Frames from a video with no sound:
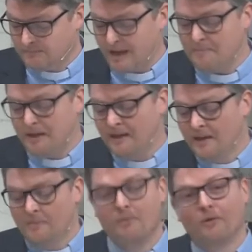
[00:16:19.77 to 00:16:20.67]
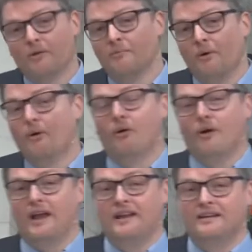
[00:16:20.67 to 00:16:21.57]
Maybe more and
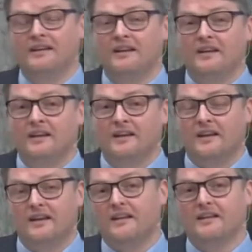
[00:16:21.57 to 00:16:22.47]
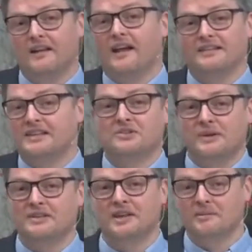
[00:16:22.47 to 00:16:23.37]
more in uh, our
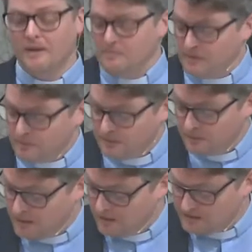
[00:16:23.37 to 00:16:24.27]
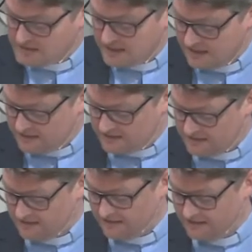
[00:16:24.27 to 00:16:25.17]
situation at the moment with the world as it
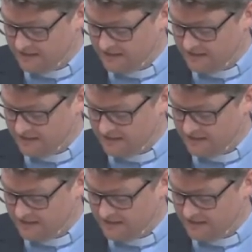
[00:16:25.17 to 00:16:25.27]
is.